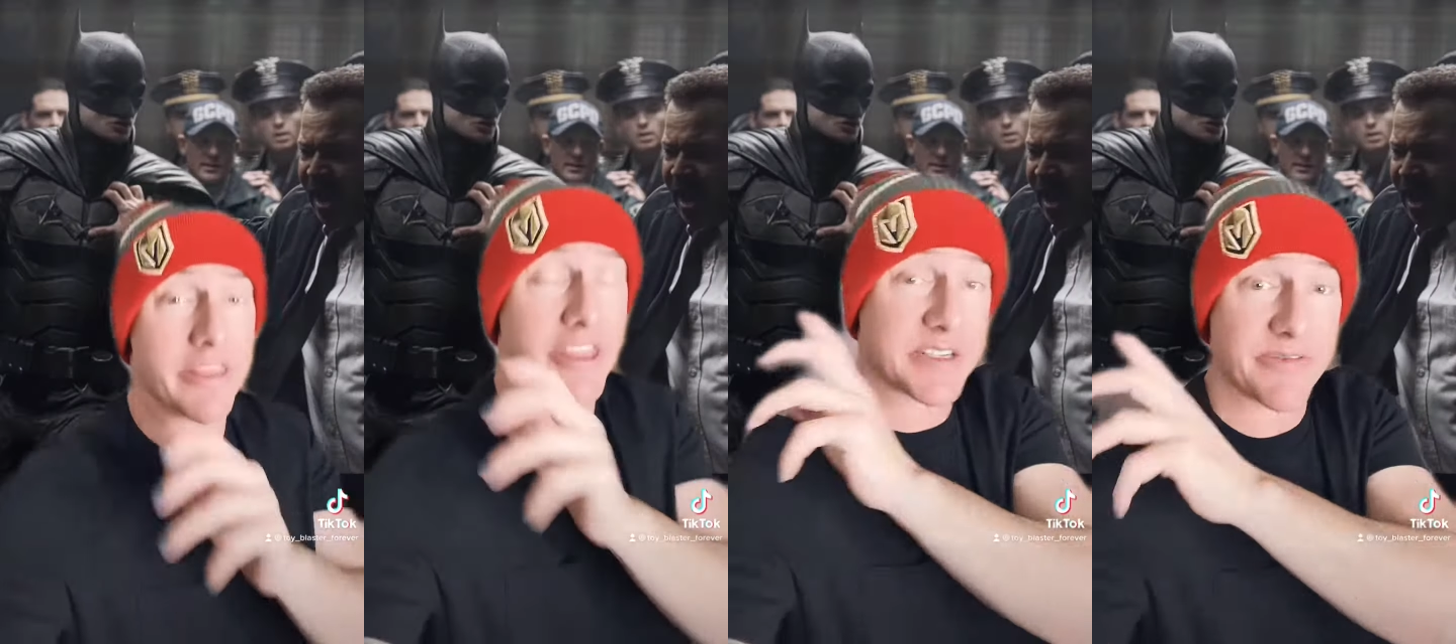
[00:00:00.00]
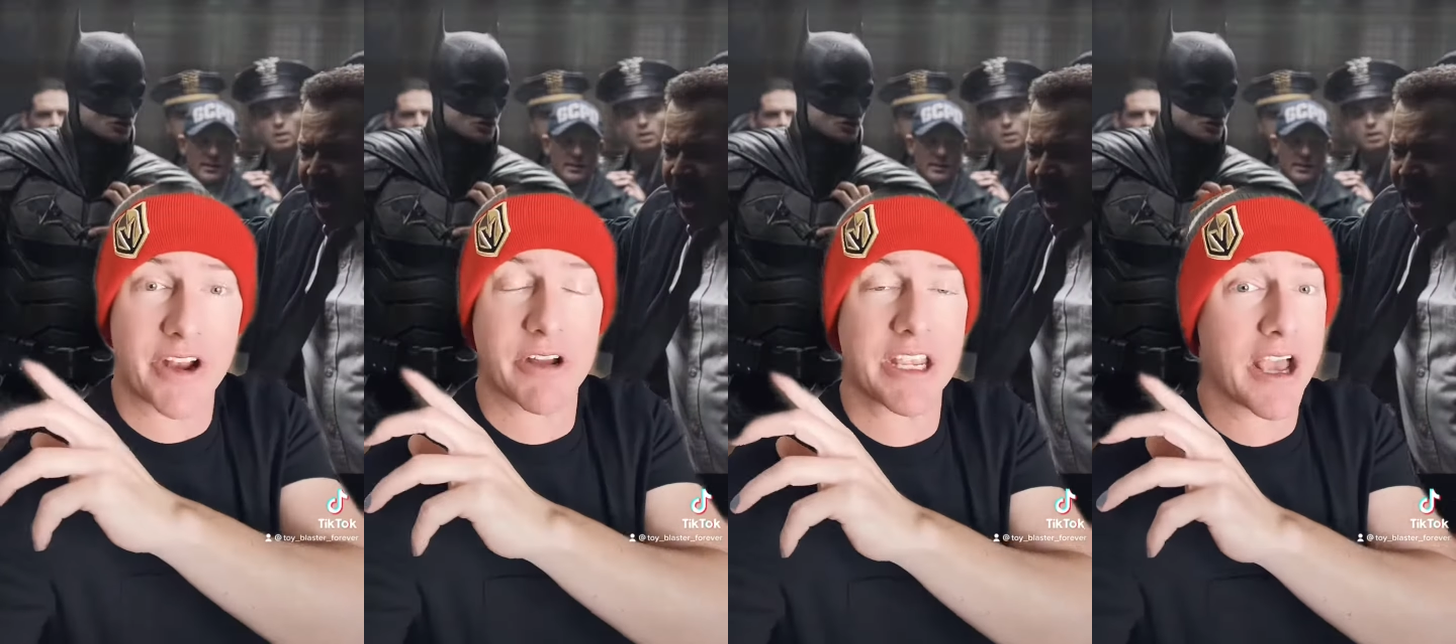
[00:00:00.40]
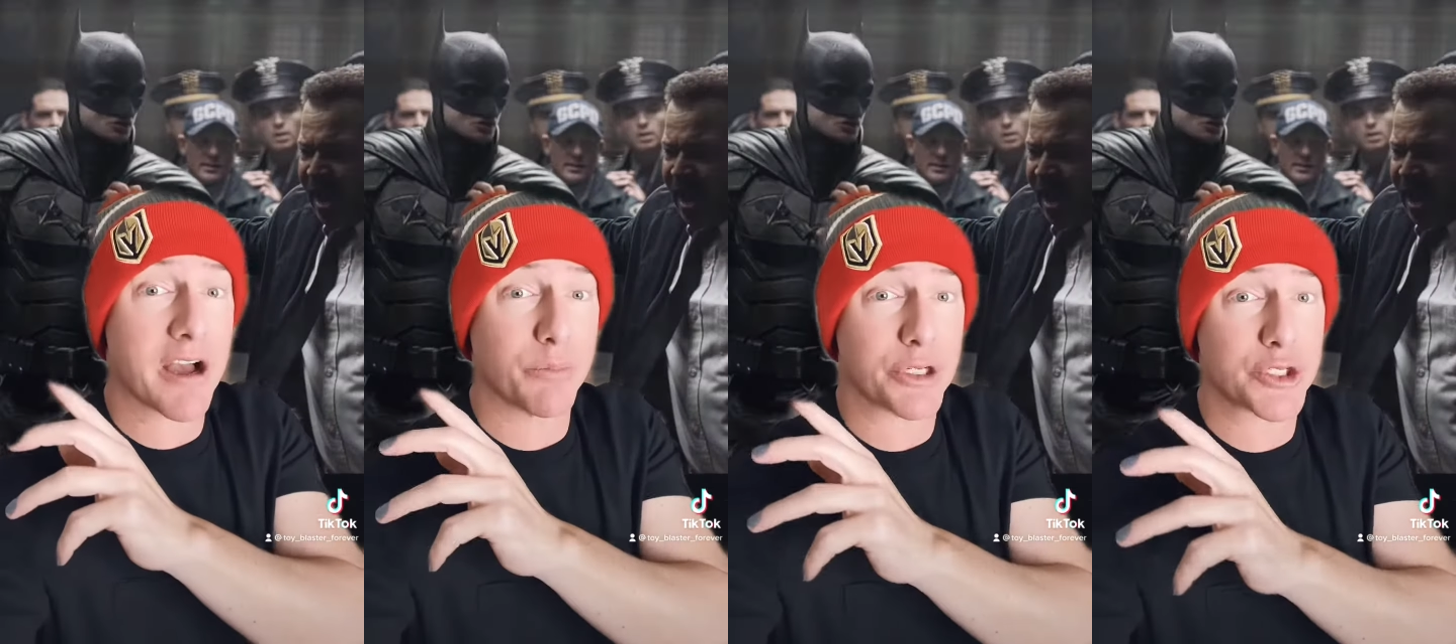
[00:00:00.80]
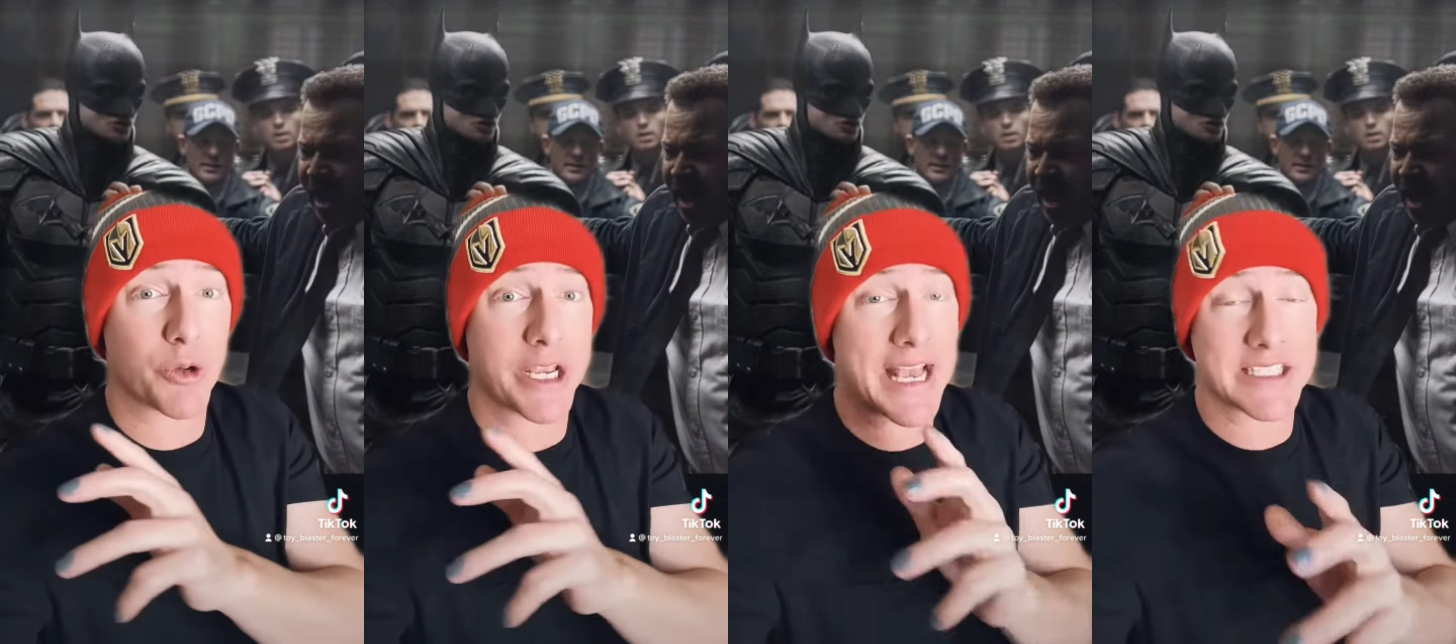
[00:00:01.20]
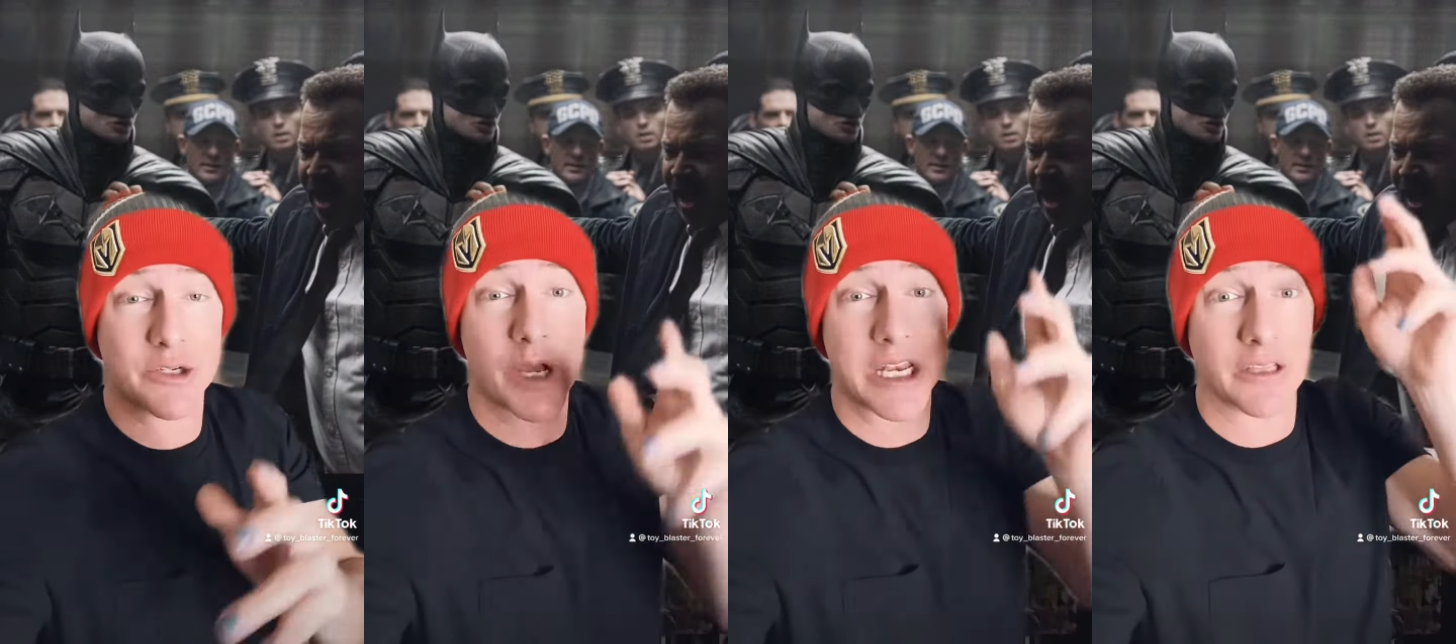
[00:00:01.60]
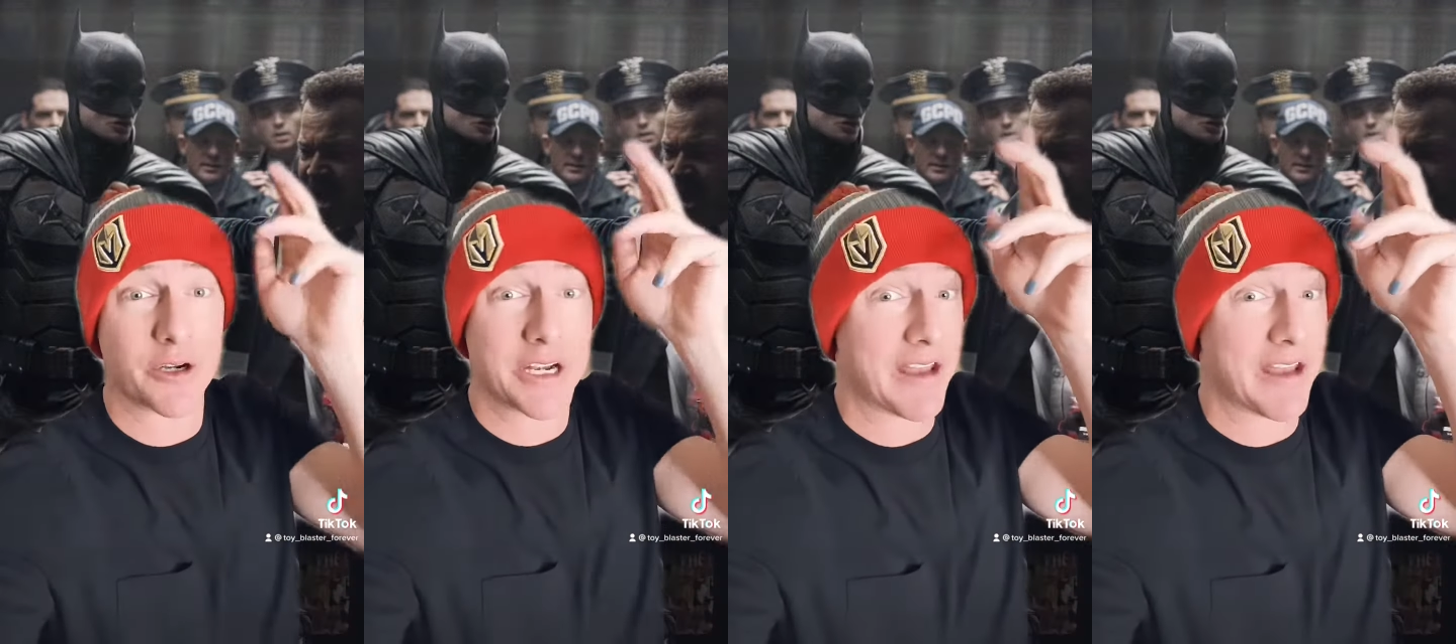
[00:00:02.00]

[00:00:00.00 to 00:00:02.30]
This very young Bruce Wayne hasn't quite learned